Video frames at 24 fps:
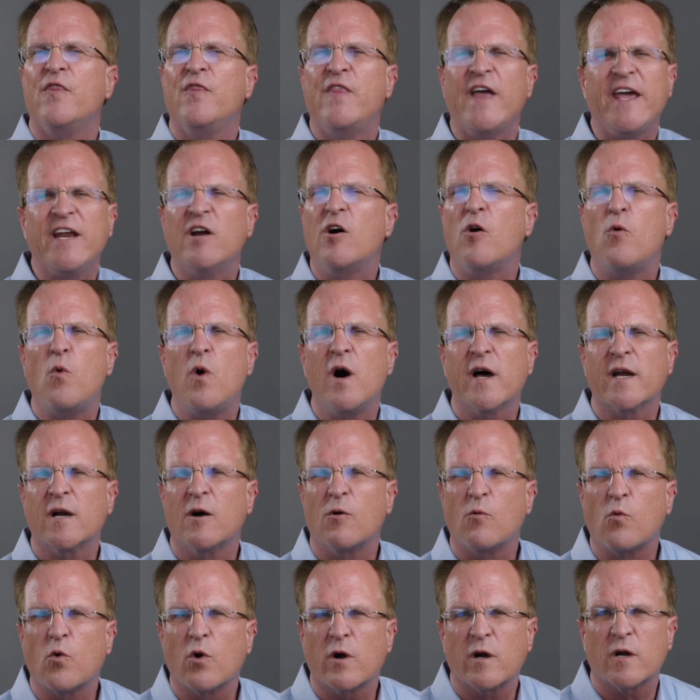they don't want to
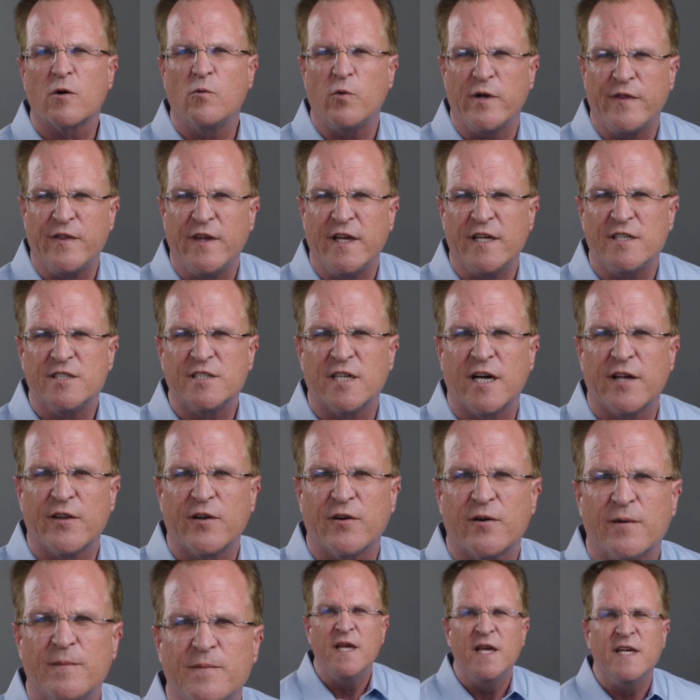work with each
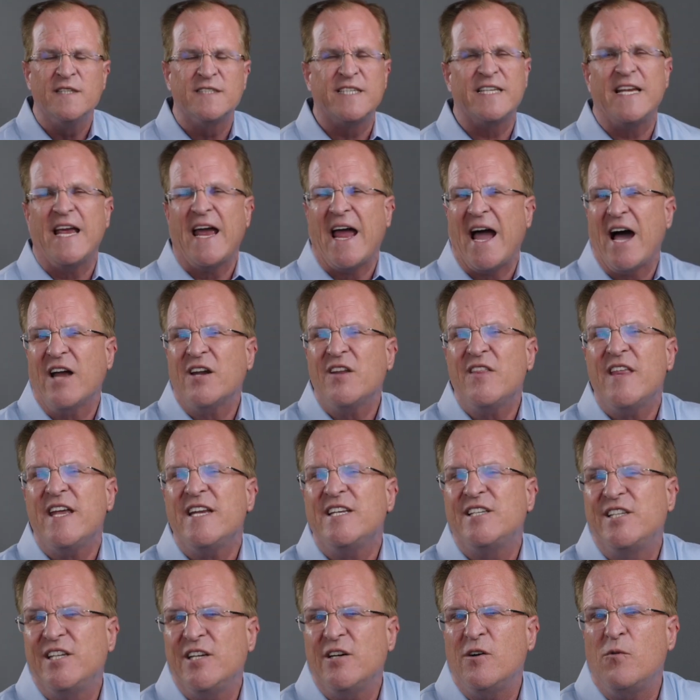other. See, how do they
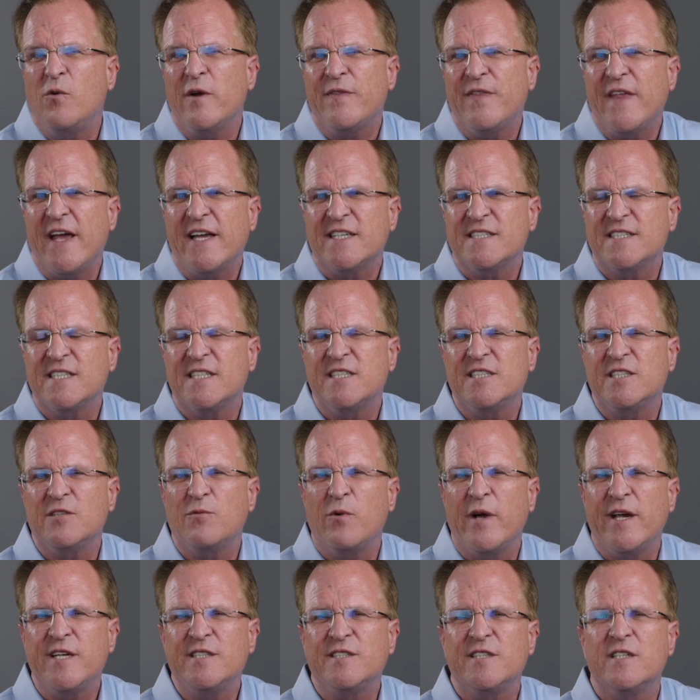deal with that
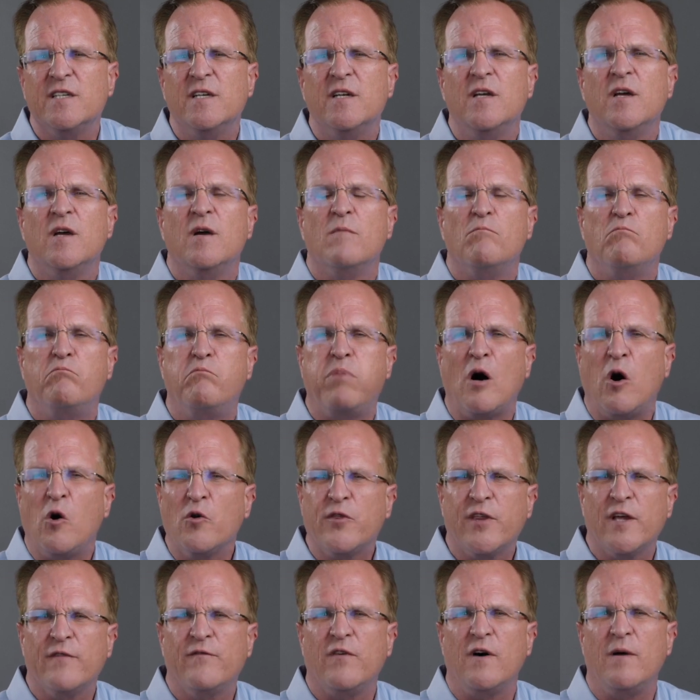situation?
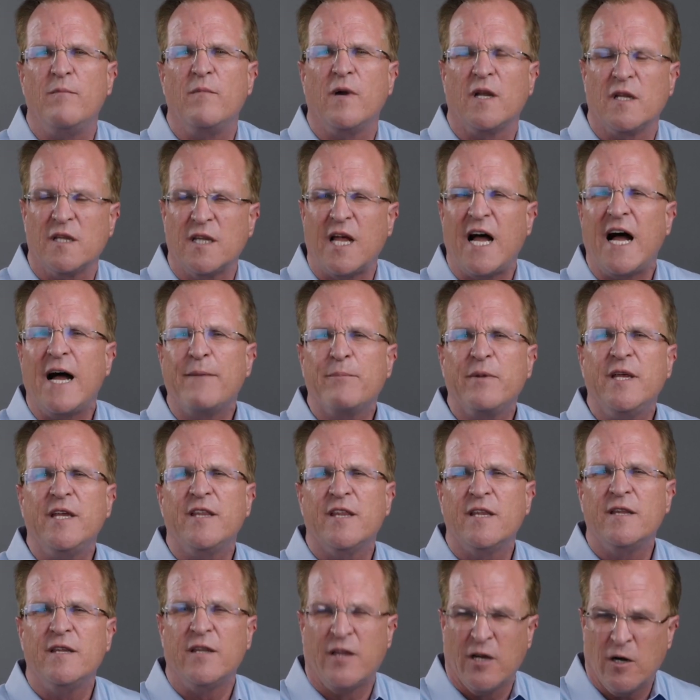Both of them
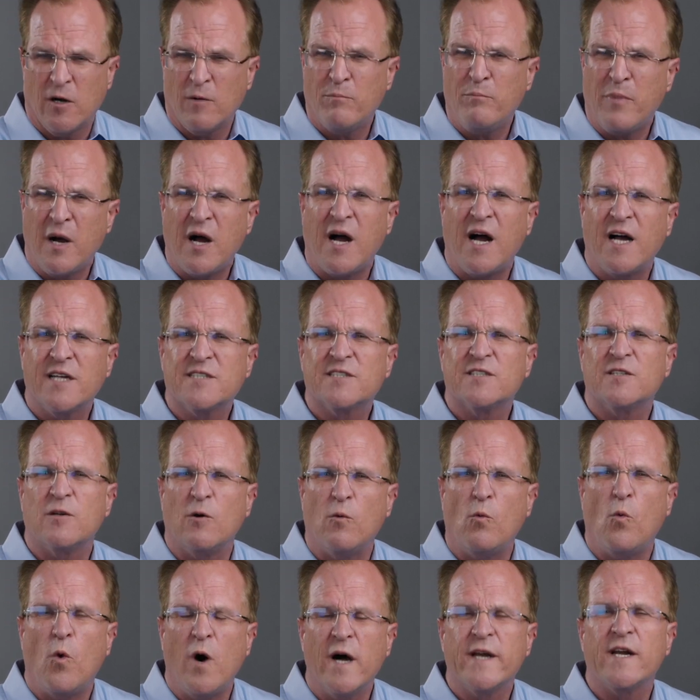lobbied their boss
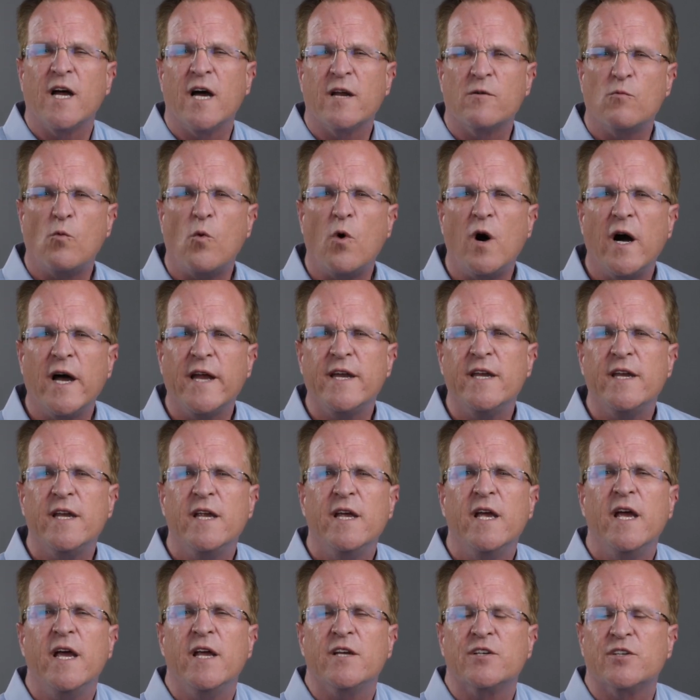one-on-one
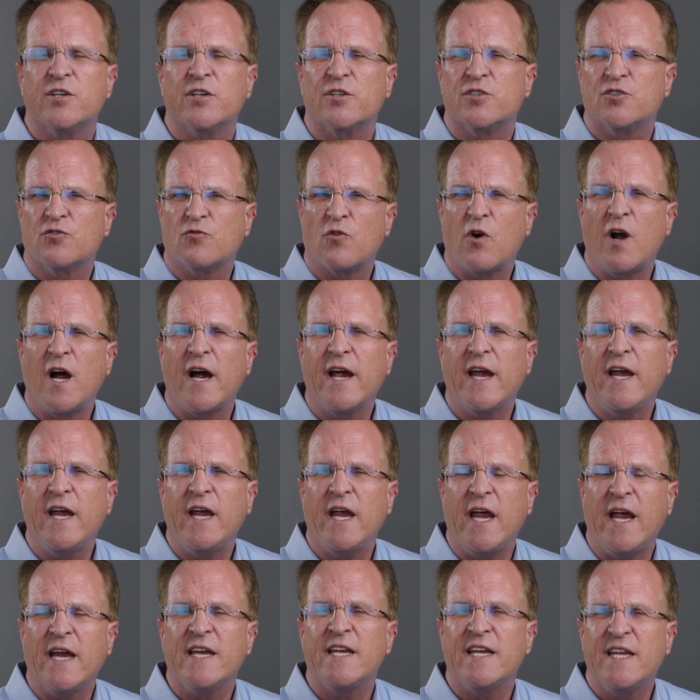to try
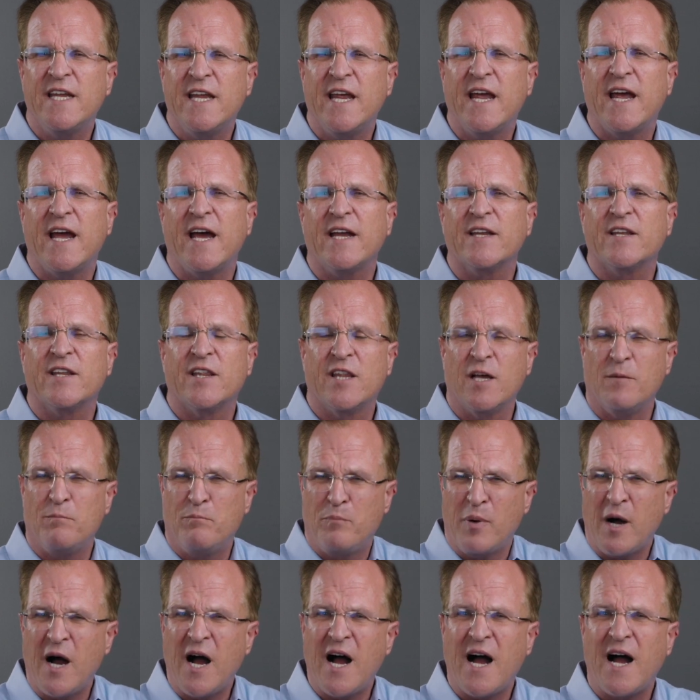and get the
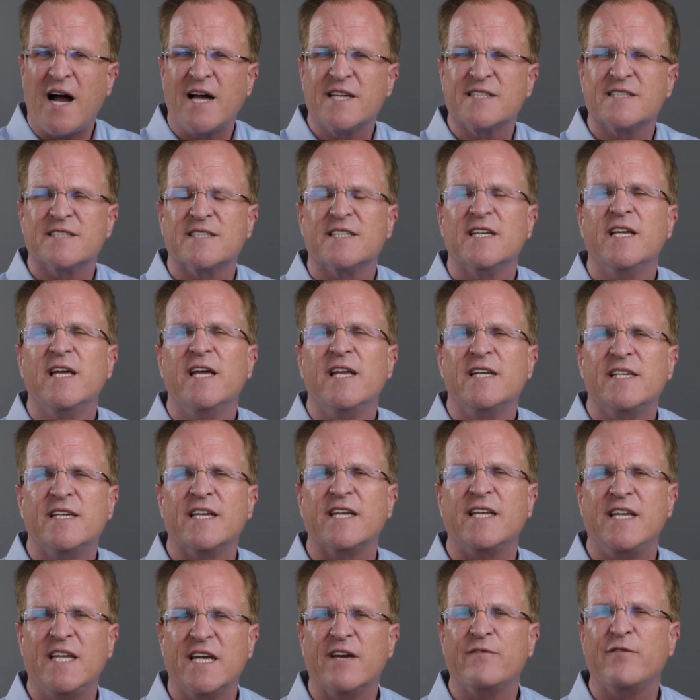boss to
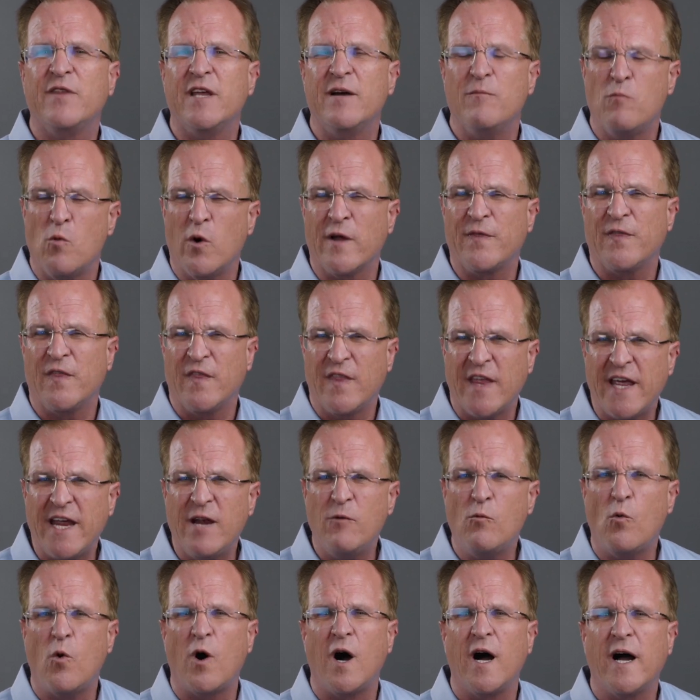give them what they
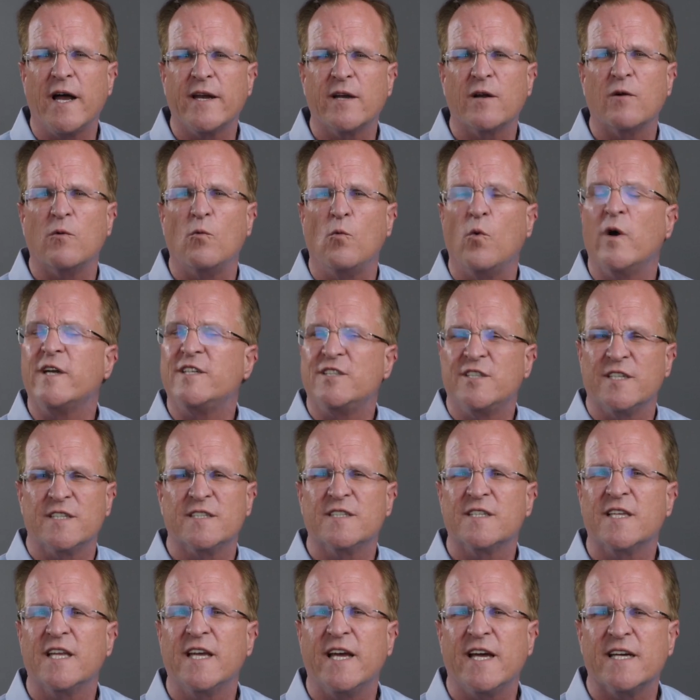want, which
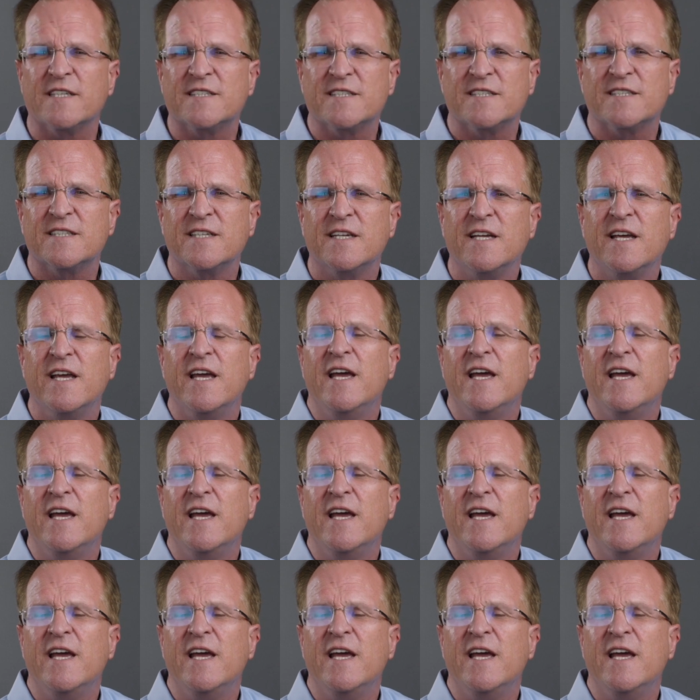is this: